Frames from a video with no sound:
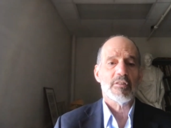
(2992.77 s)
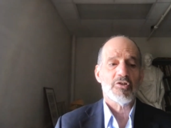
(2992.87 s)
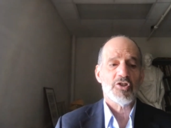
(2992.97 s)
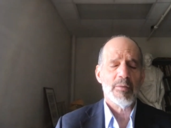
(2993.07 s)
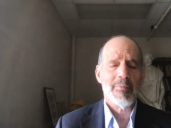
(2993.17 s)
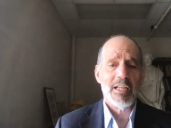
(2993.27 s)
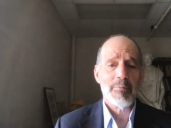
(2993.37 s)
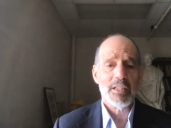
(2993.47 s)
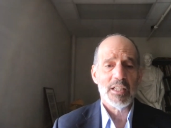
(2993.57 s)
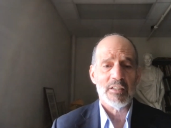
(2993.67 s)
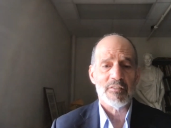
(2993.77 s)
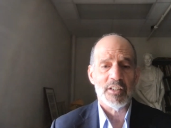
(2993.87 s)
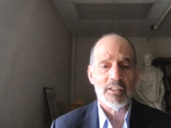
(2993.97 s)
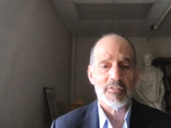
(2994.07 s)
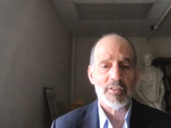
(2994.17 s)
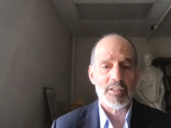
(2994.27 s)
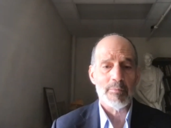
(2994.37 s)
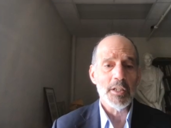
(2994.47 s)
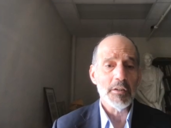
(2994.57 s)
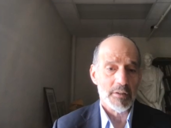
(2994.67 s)
She may be involved. There's a
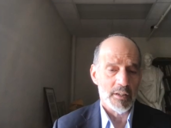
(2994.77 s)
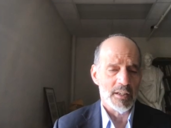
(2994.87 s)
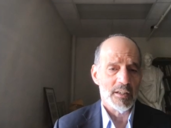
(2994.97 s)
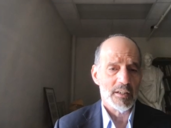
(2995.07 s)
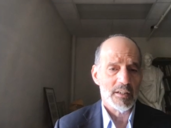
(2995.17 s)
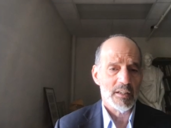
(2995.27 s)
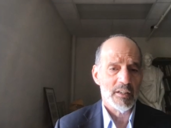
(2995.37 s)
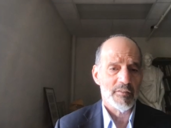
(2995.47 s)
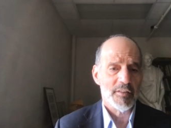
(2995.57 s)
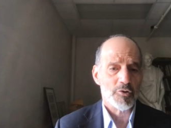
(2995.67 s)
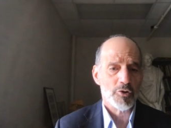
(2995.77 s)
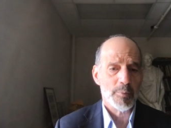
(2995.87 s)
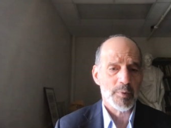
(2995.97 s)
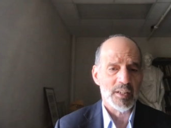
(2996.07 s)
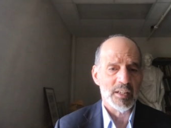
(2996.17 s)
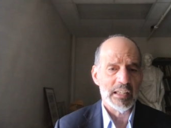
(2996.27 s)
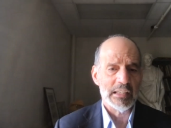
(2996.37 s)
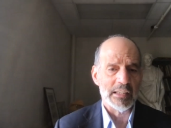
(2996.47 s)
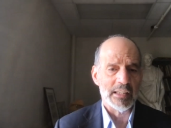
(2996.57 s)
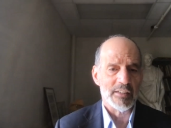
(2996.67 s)
mutiny of the troops in
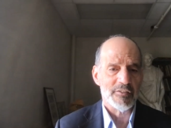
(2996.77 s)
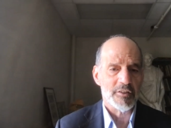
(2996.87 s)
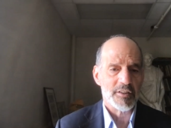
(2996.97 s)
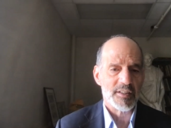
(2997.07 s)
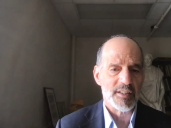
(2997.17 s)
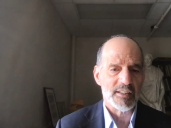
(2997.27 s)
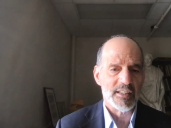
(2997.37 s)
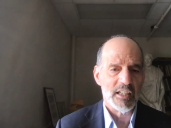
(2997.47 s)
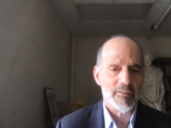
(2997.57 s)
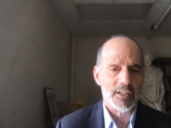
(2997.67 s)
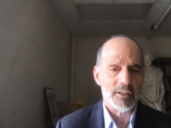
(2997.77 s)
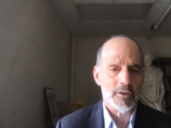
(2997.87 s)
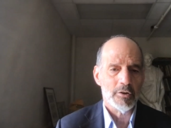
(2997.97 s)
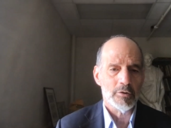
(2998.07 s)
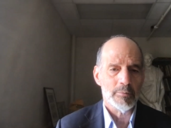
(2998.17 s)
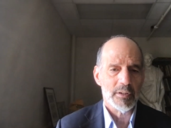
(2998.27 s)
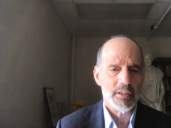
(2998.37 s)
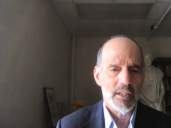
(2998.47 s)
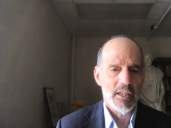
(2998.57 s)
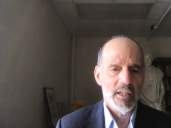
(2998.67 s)
Italy that forces Octavian home.
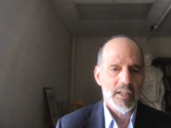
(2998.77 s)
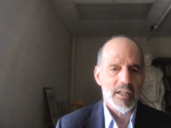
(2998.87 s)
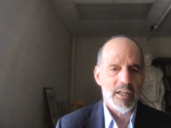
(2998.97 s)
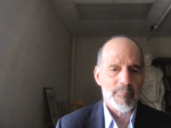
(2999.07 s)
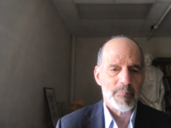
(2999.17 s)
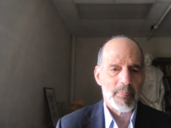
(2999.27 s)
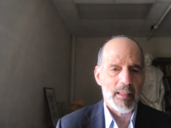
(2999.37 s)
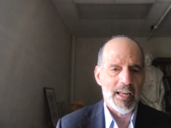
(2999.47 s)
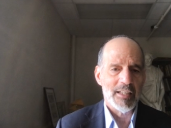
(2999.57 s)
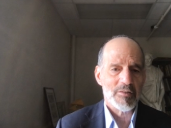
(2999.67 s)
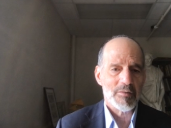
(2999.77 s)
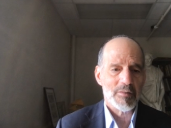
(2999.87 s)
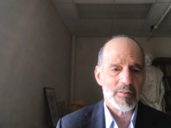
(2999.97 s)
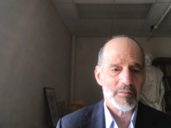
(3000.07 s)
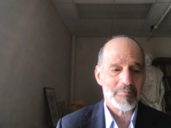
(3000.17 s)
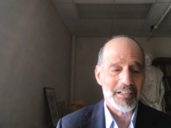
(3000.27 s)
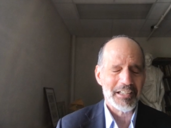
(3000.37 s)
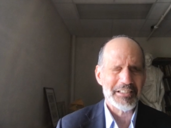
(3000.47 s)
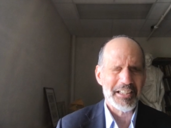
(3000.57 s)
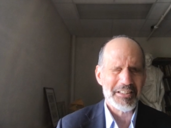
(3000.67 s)
And
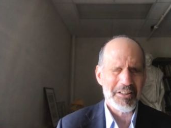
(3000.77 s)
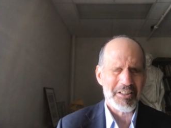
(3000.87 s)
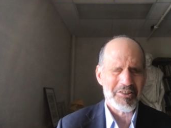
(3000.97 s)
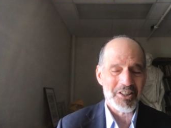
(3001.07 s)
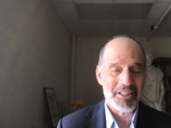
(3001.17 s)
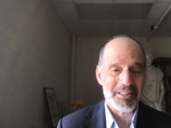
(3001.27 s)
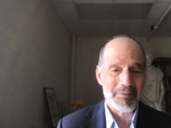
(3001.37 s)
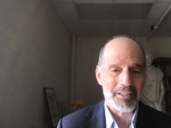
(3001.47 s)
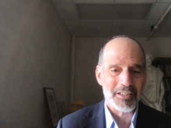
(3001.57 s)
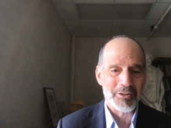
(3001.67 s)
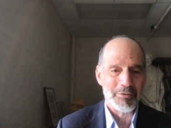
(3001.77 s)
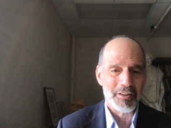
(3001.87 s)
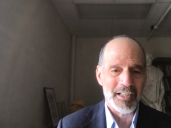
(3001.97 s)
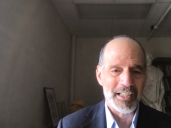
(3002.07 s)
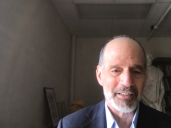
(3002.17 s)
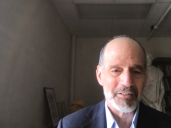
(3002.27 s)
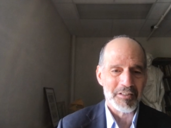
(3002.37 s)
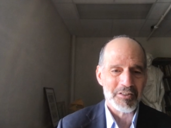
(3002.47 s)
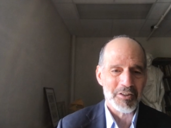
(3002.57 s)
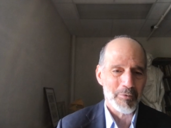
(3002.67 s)
I'd like to think she had something to do with that, though
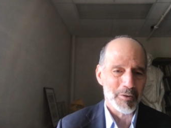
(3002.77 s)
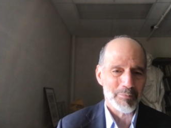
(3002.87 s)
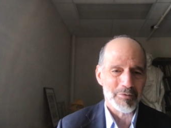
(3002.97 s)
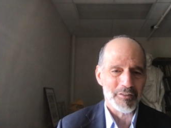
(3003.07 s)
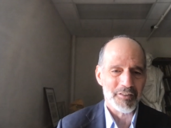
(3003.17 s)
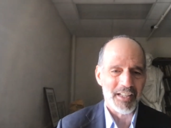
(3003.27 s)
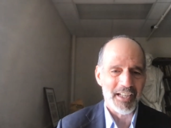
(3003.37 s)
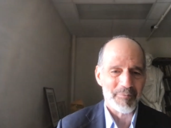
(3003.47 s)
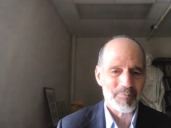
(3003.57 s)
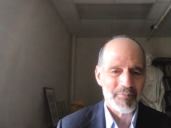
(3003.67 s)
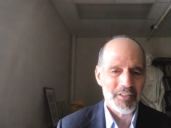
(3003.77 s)
there's no real proof of that.